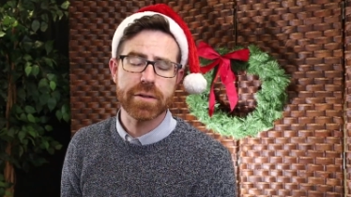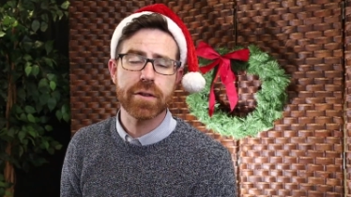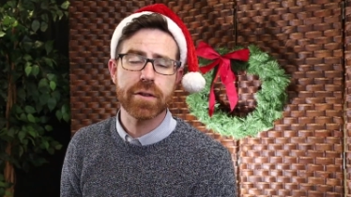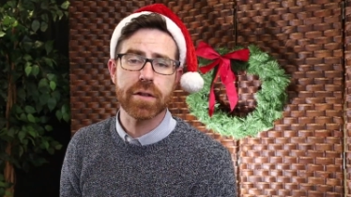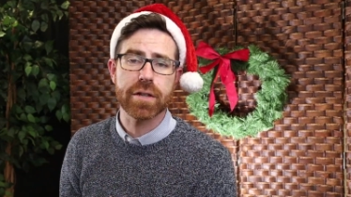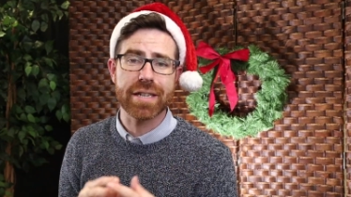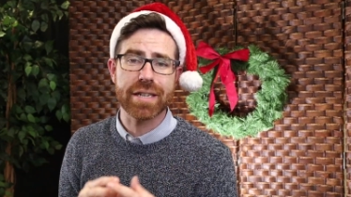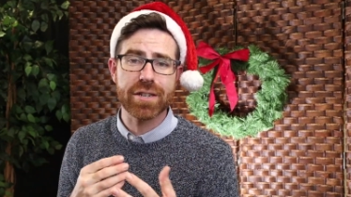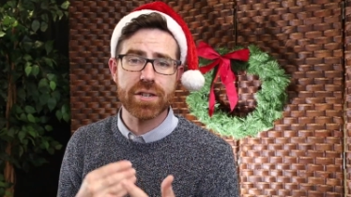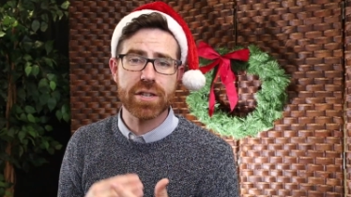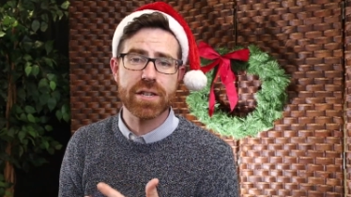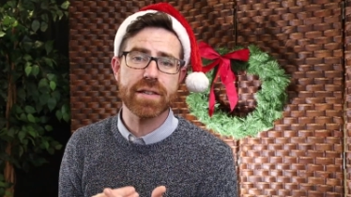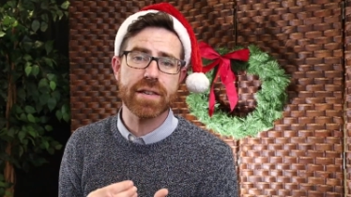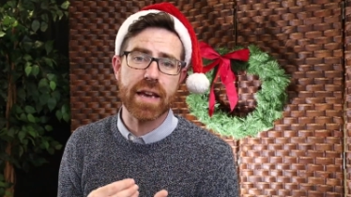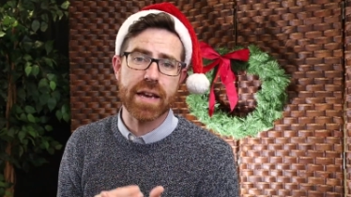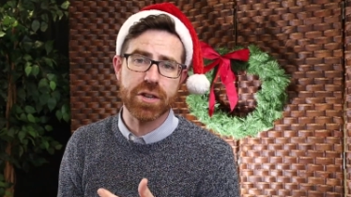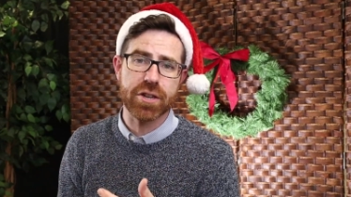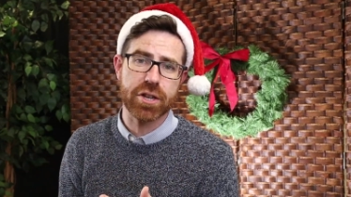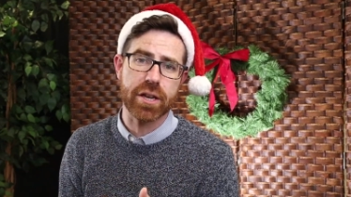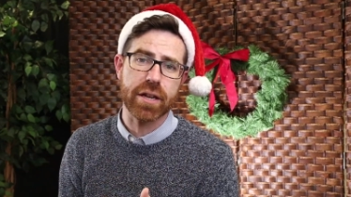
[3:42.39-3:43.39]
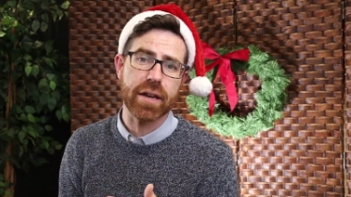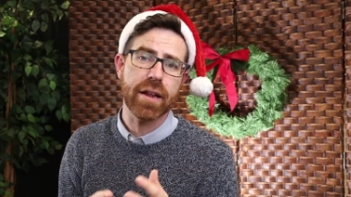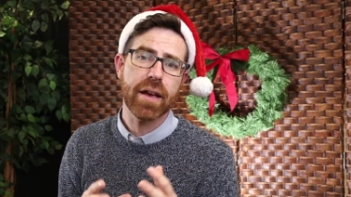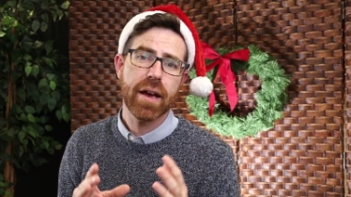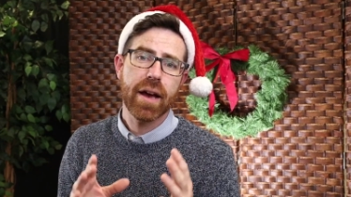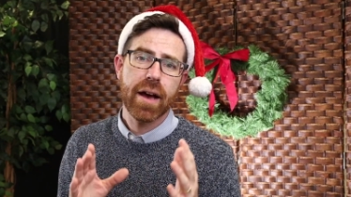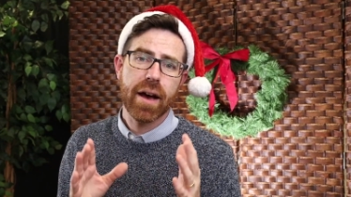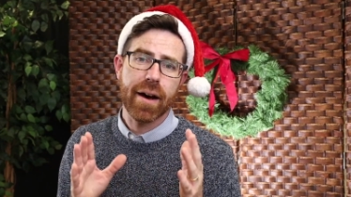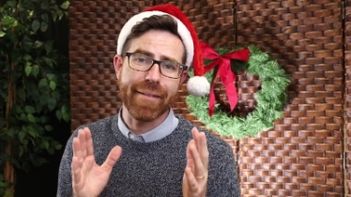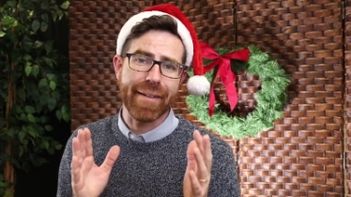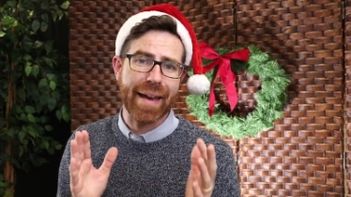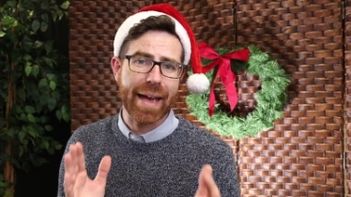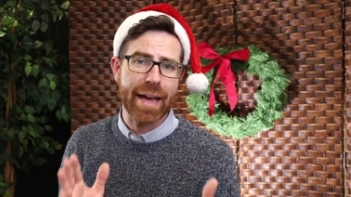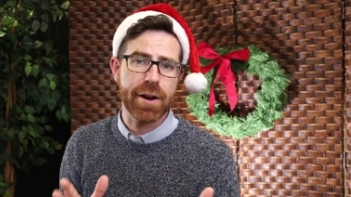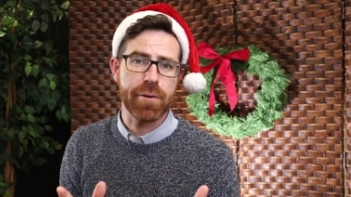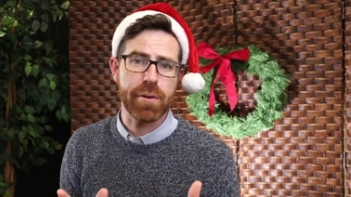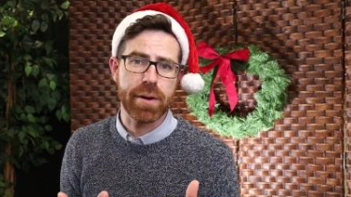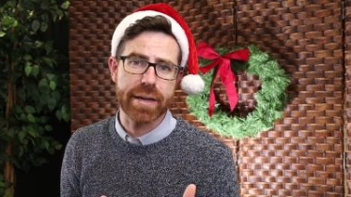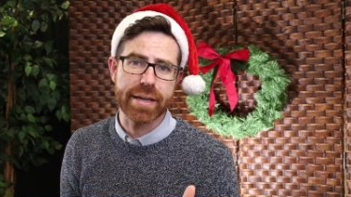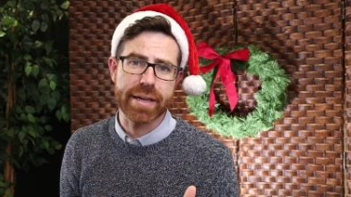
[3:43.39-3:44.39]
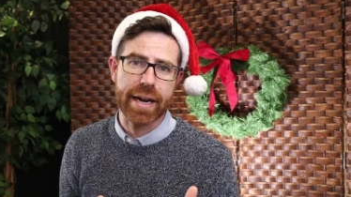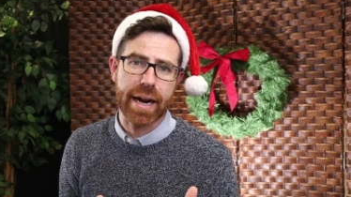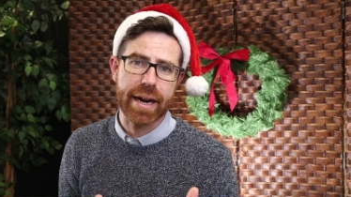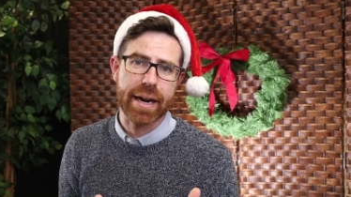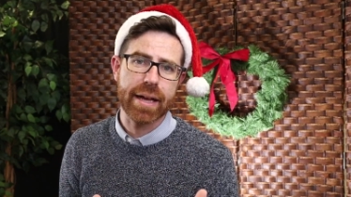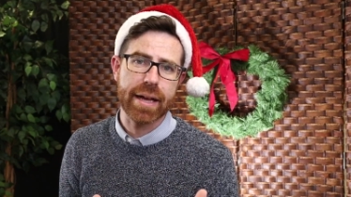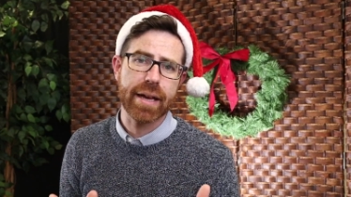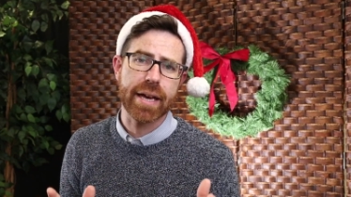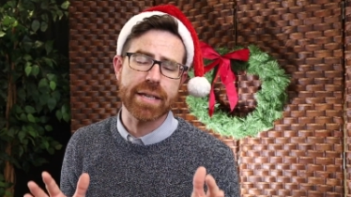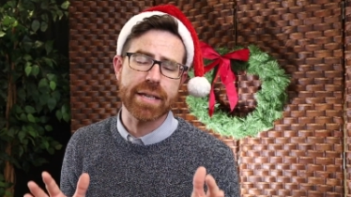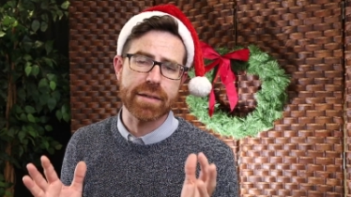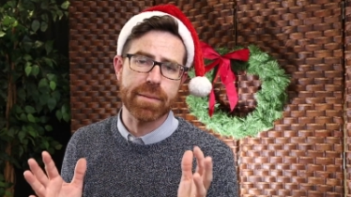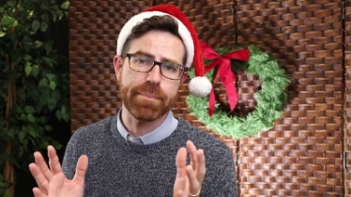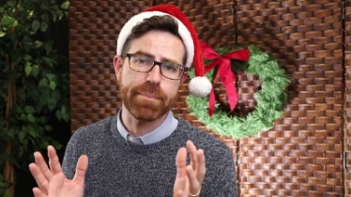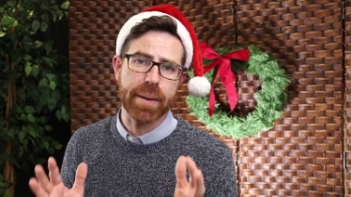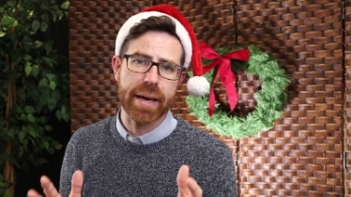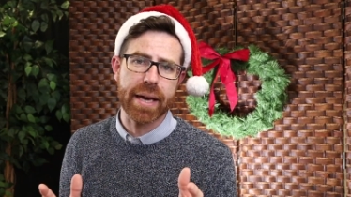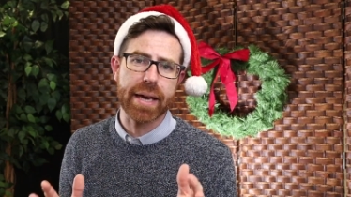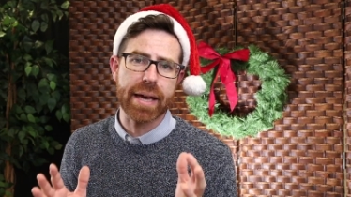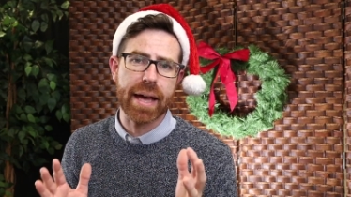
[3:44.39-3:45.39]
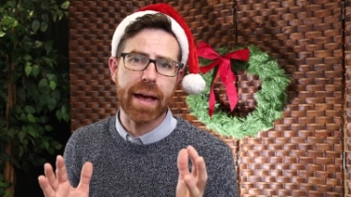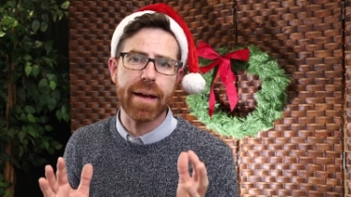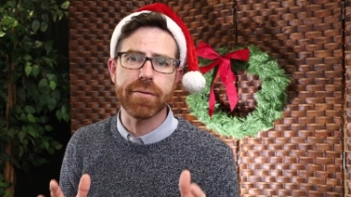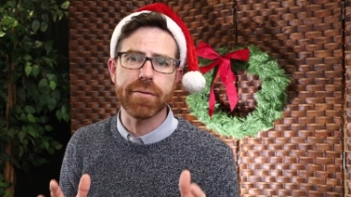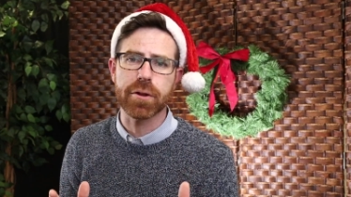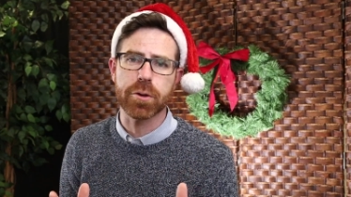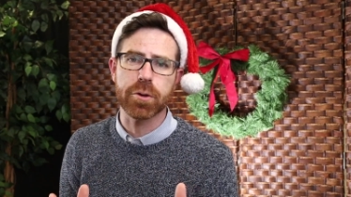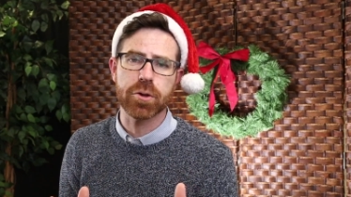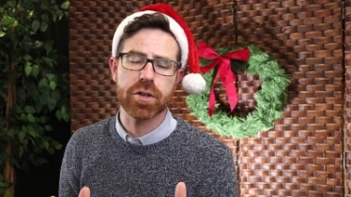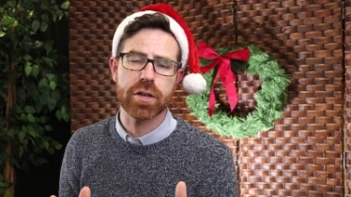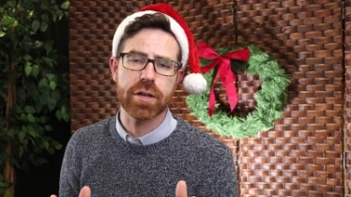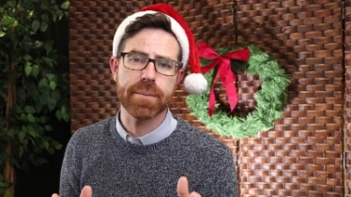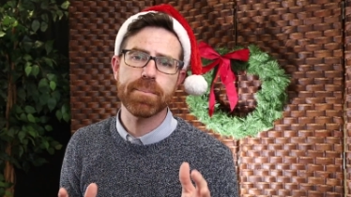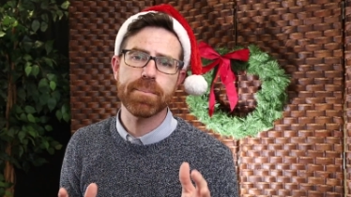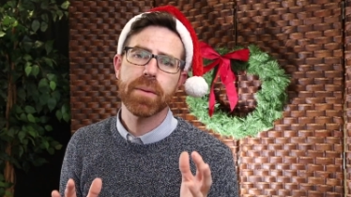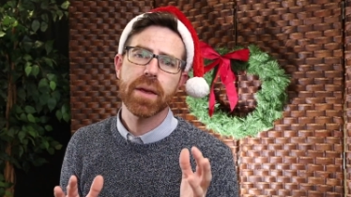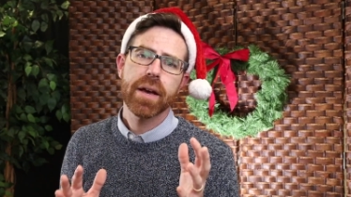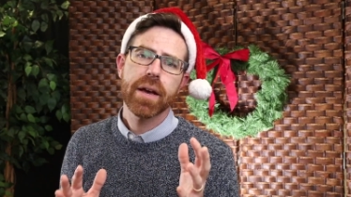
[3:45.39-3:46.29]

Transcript: So the digitization of handwritten data is a big evolution